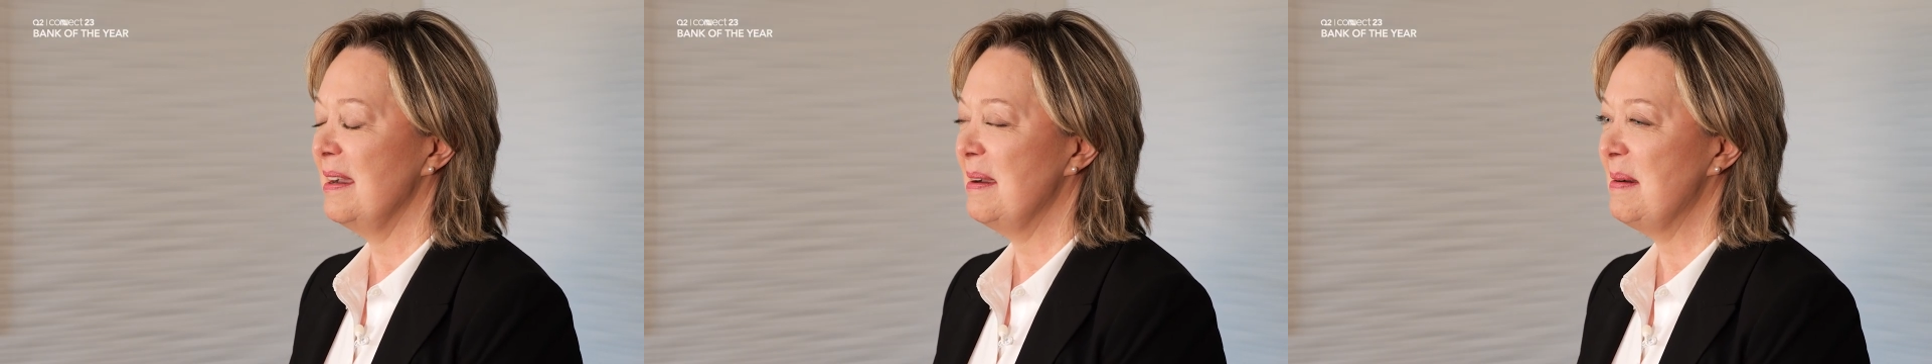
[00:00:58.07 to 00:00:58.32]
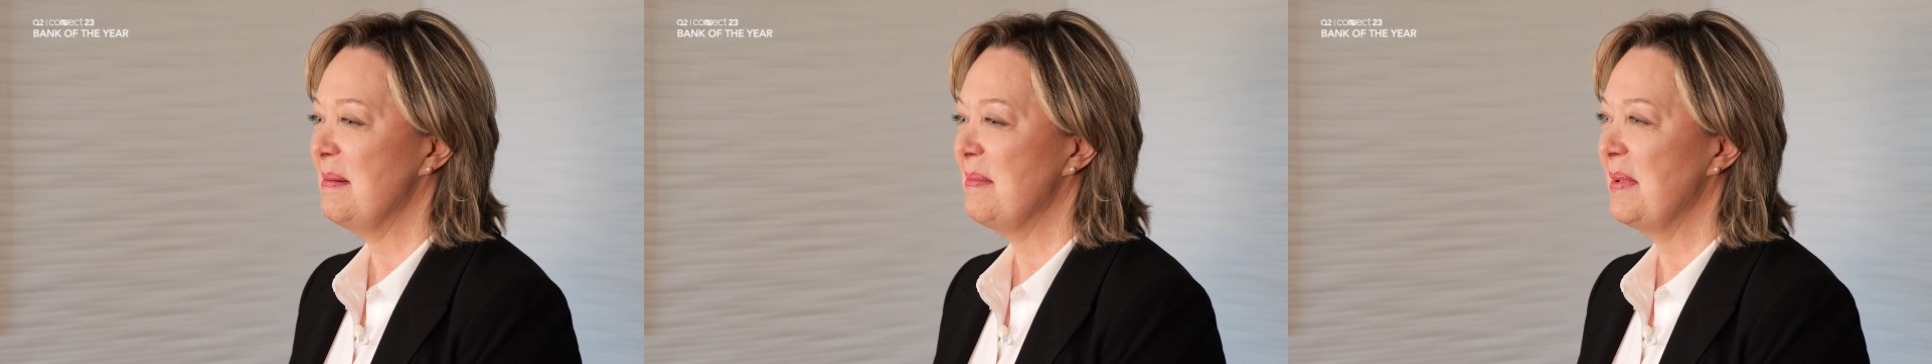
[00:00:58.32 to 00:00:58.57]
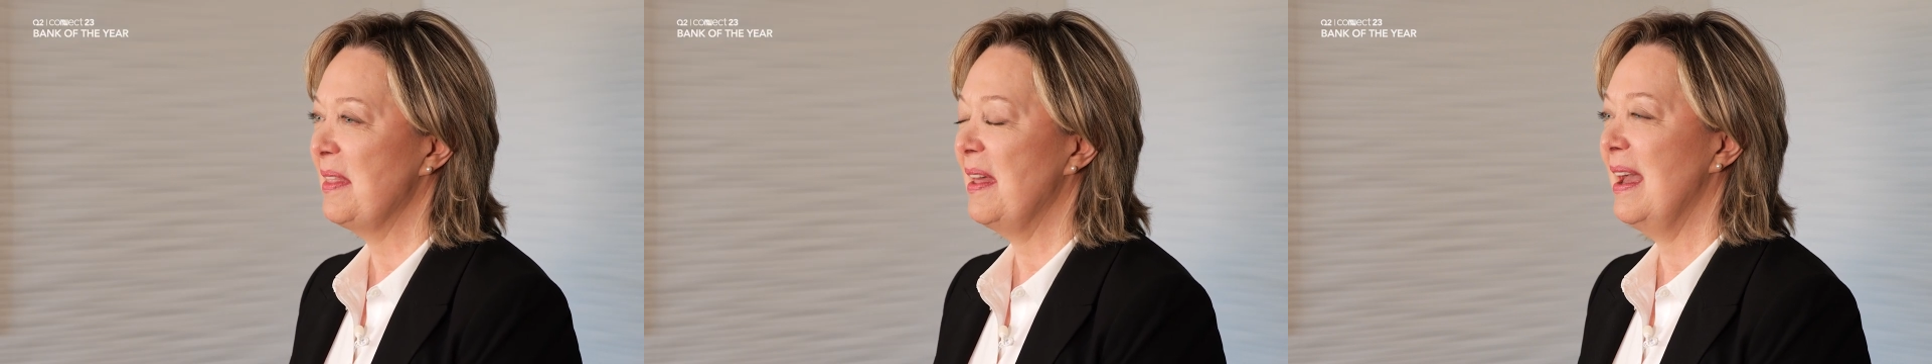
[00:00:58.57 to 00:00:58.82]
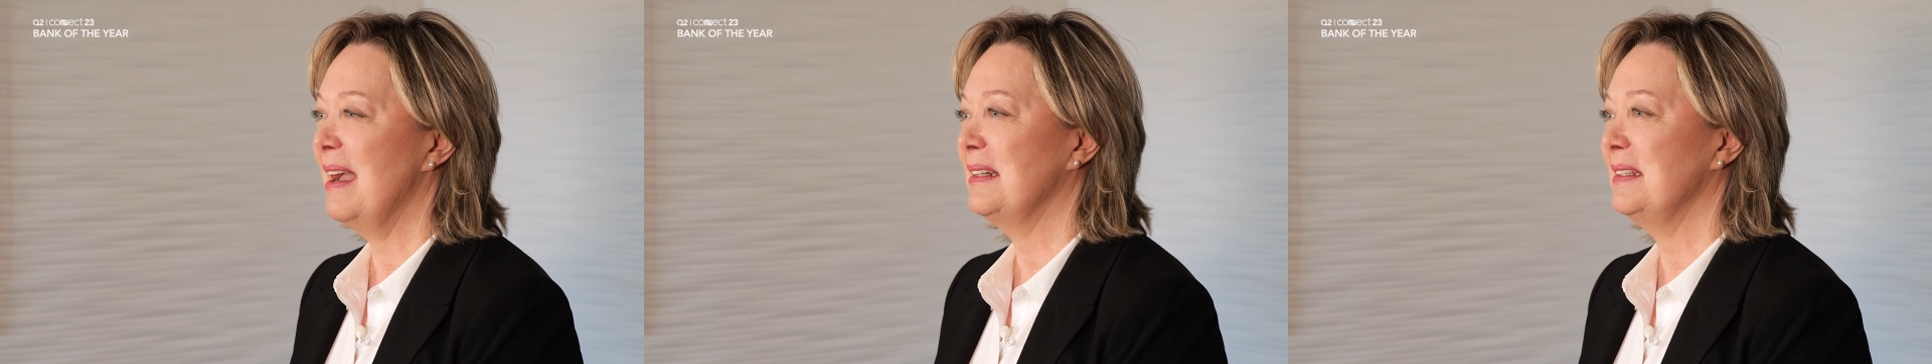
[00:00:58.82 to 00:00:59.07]
um,
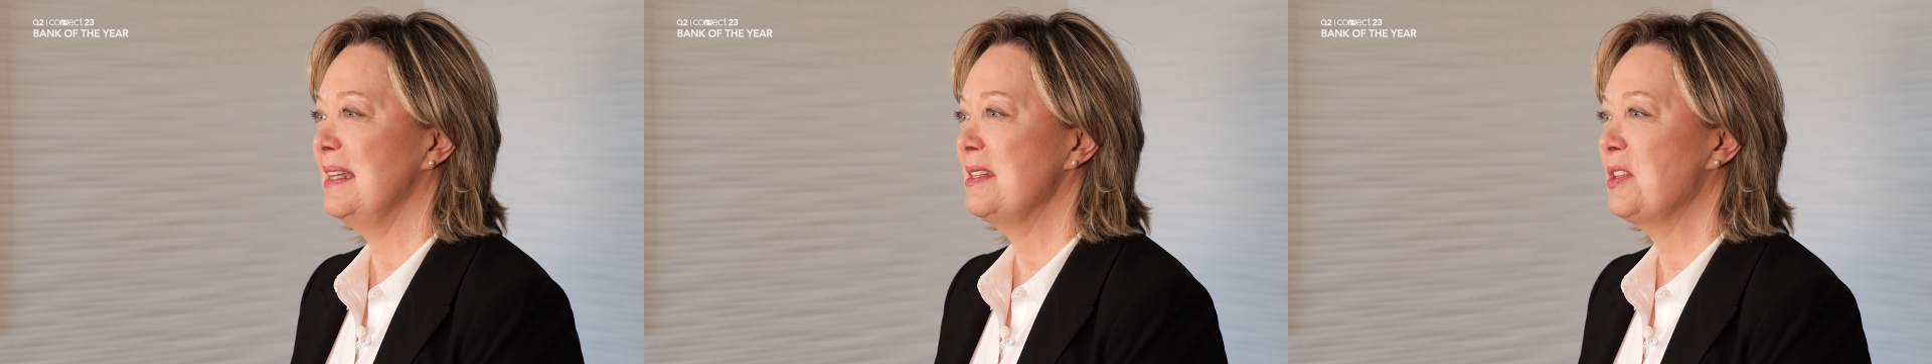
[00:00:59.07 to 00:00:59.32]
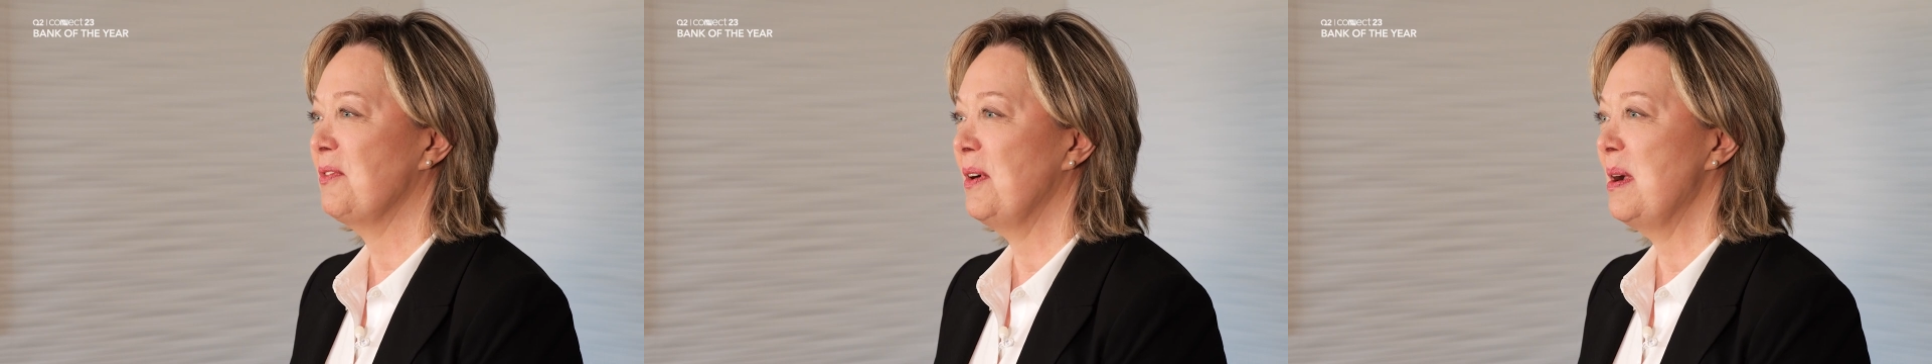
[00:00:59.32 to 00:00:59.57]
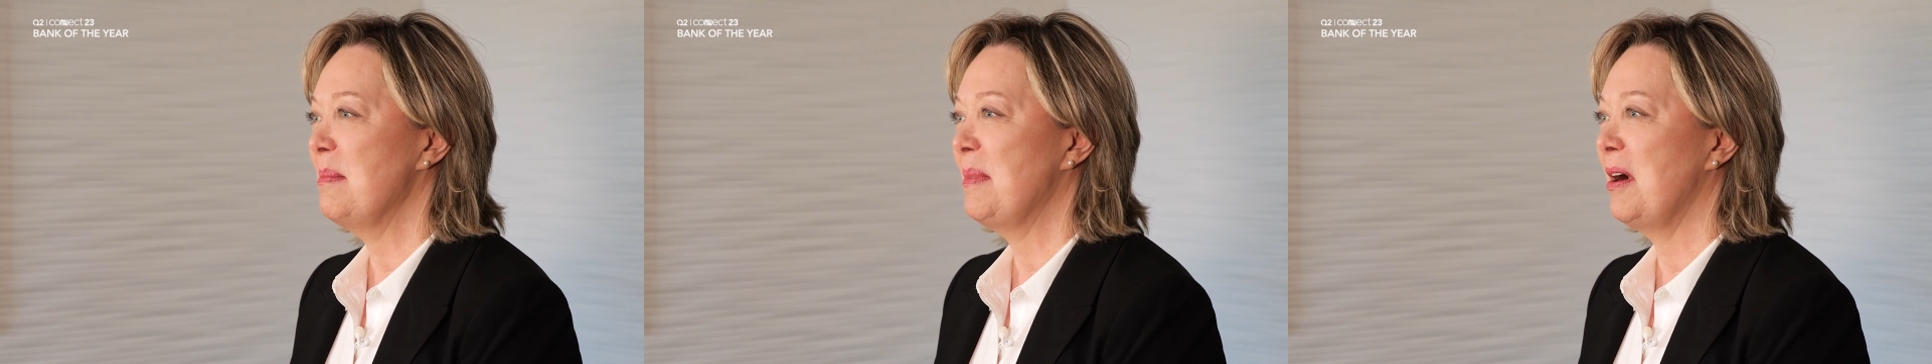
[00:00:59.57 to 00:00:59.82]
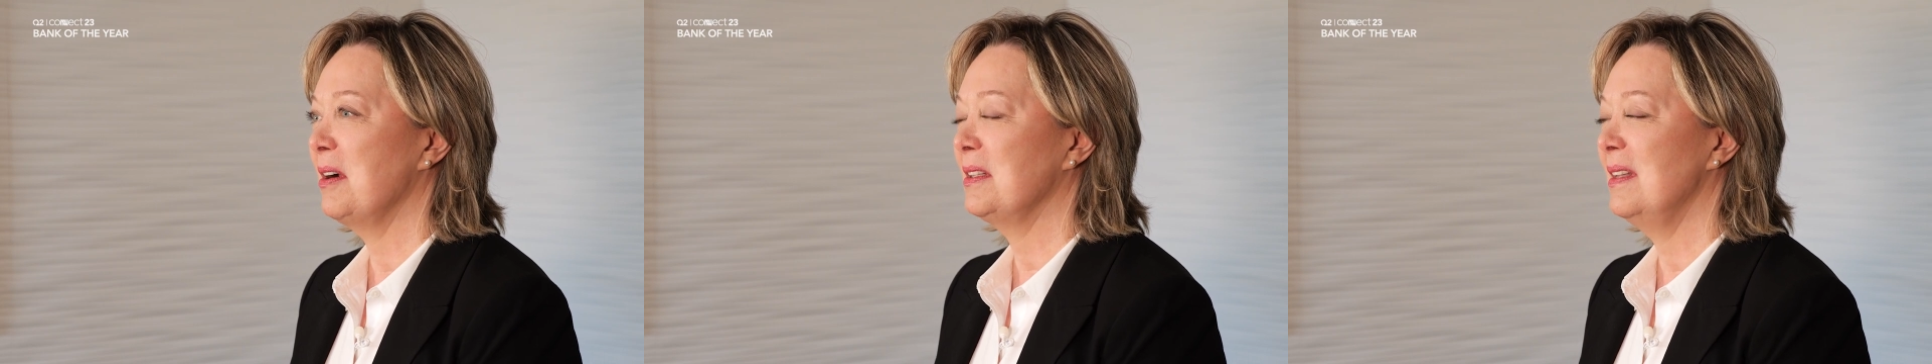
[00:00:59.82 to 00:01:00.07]
the accolades
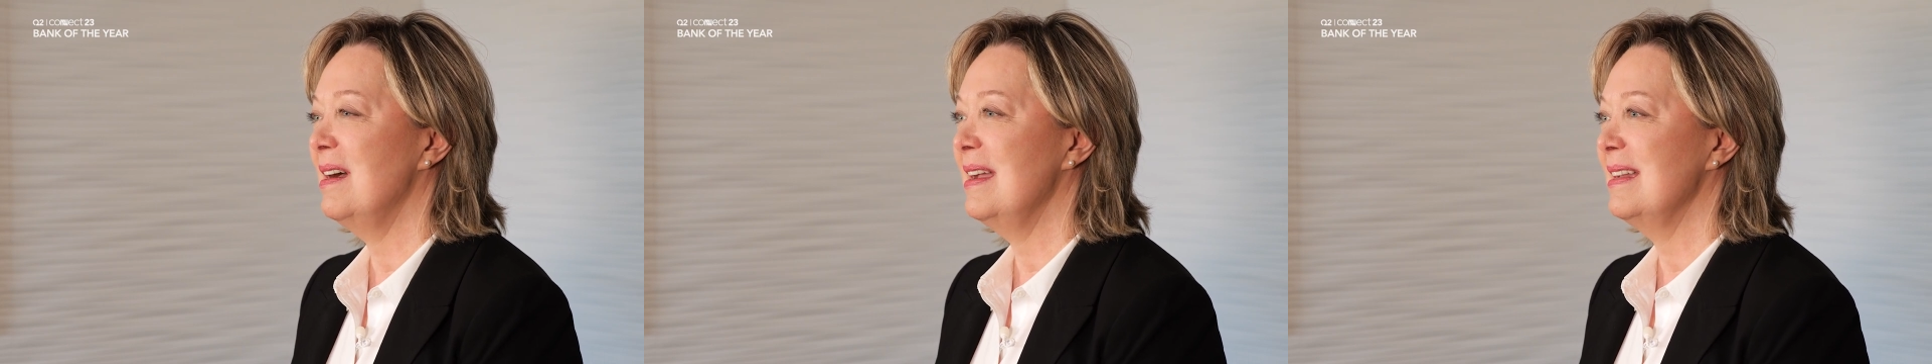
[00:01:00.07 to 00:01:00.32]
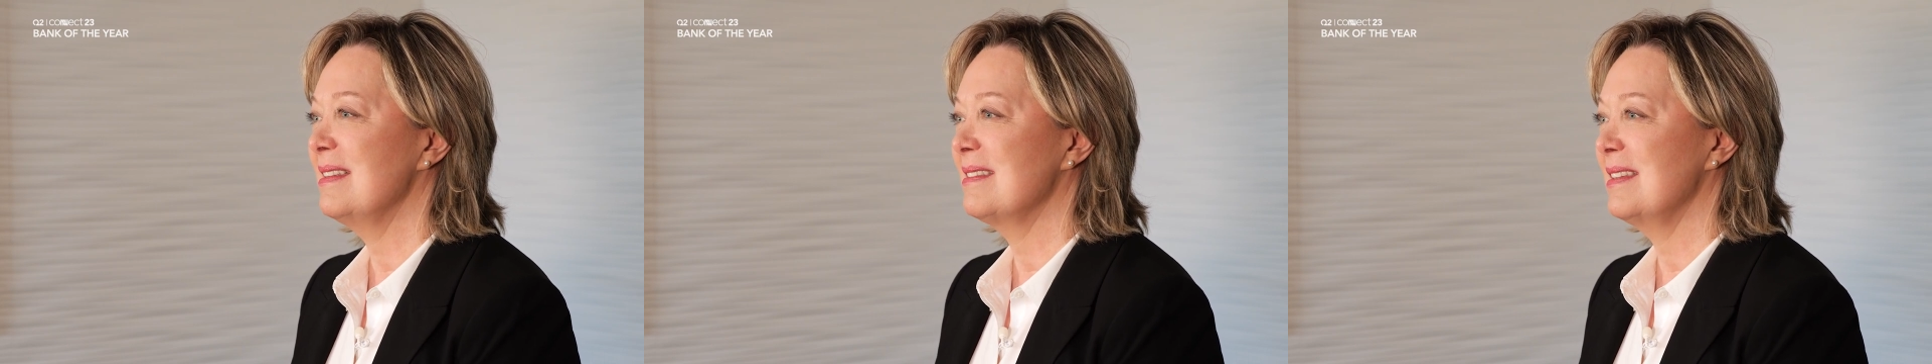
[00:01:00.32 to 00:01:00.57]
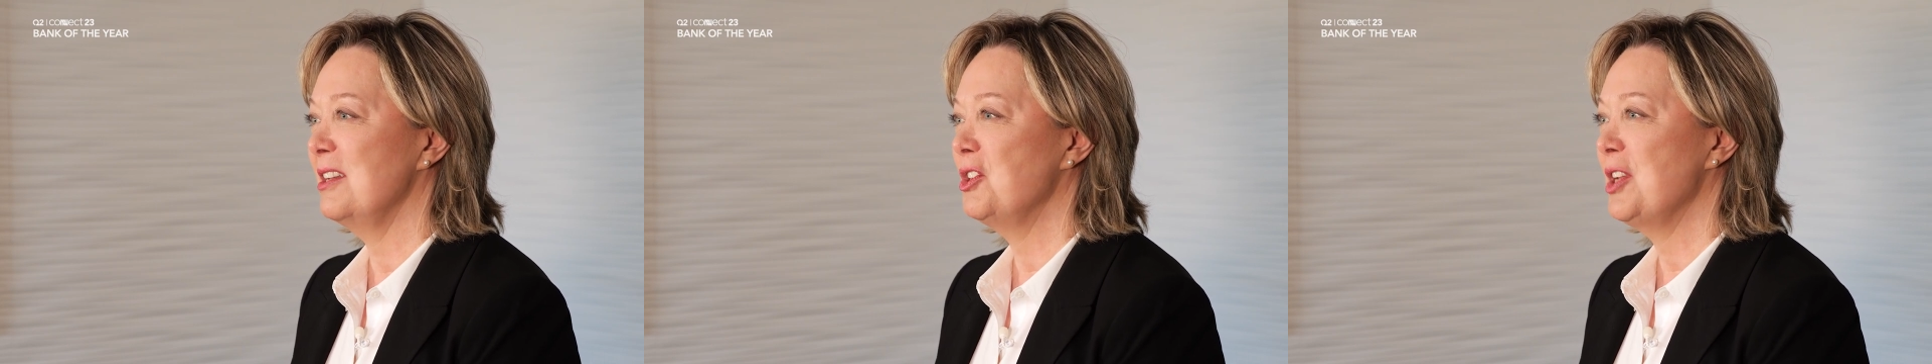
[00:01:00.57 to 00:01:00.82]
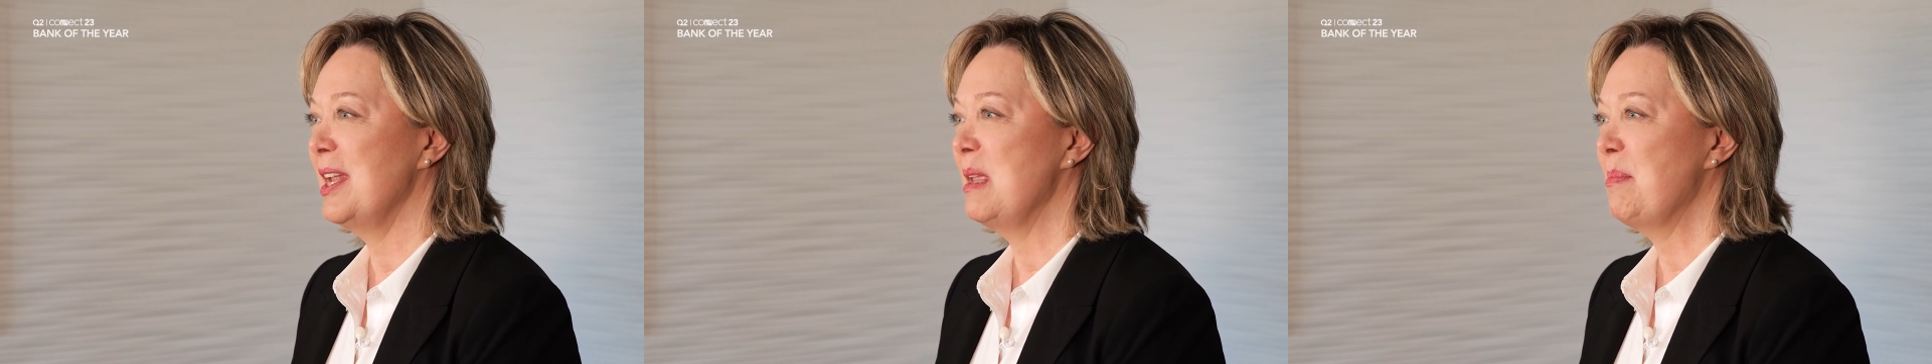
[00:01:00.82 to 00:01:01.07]
from our clients
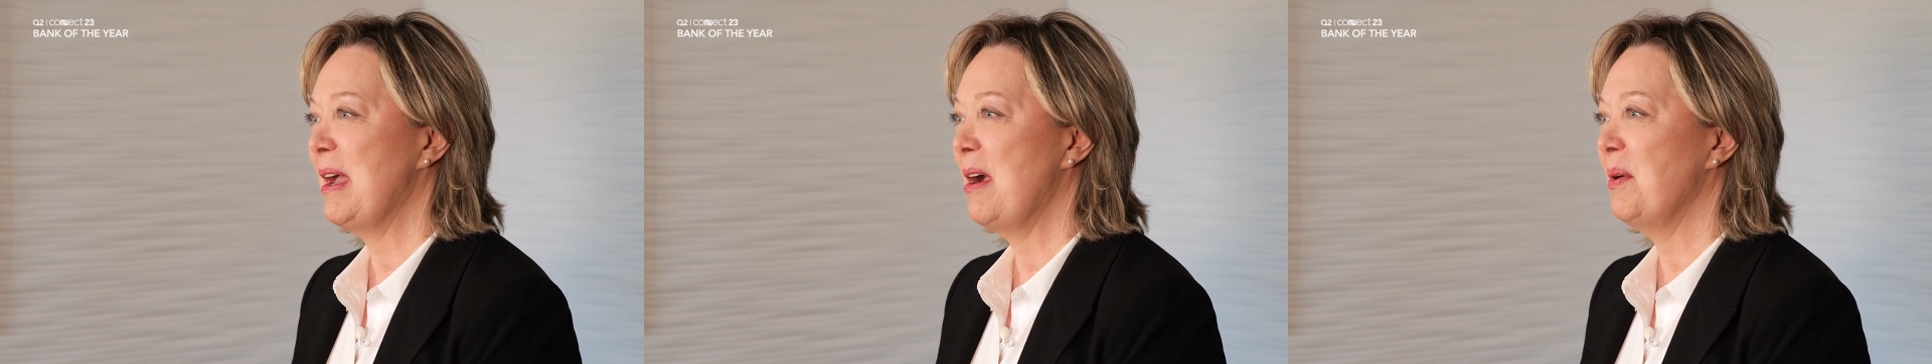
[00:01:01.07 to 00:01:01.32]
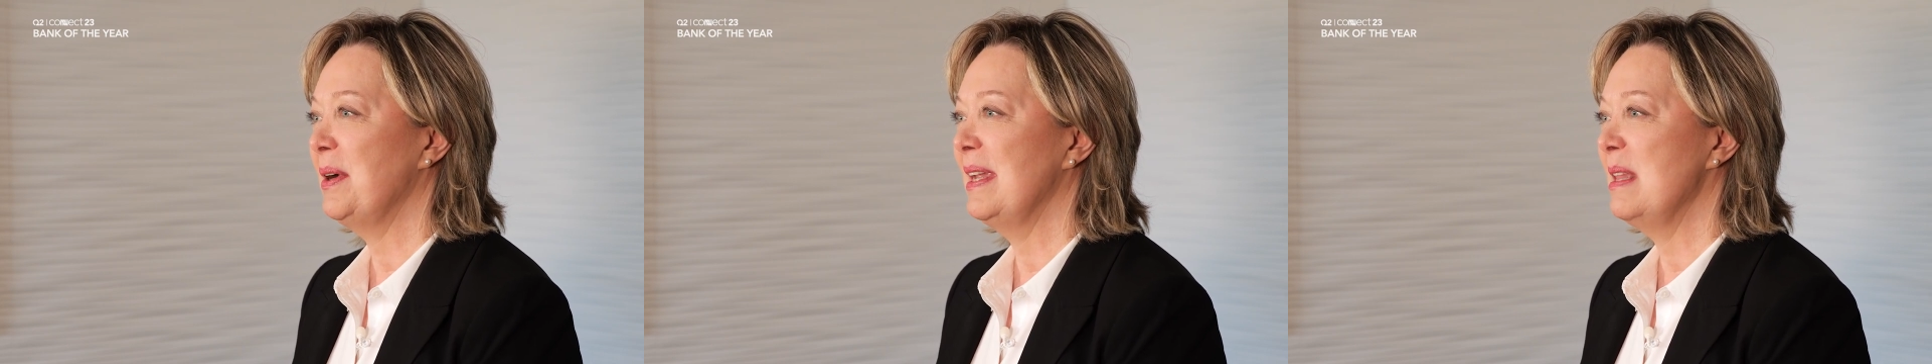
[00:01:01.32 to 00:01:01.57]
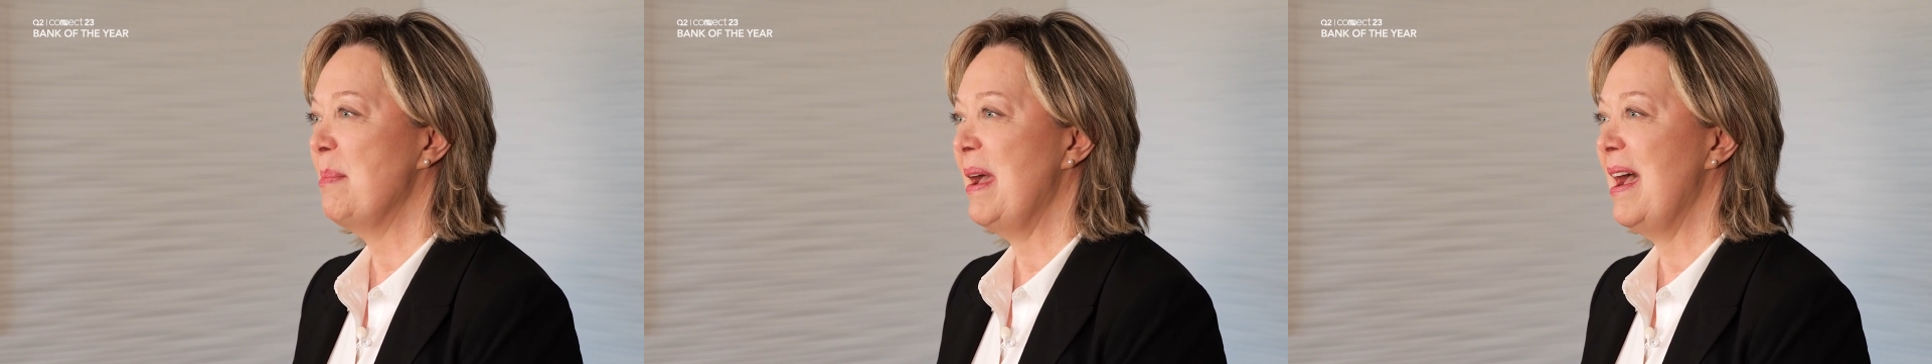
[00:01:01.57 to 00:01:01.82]
in J.D. Power in the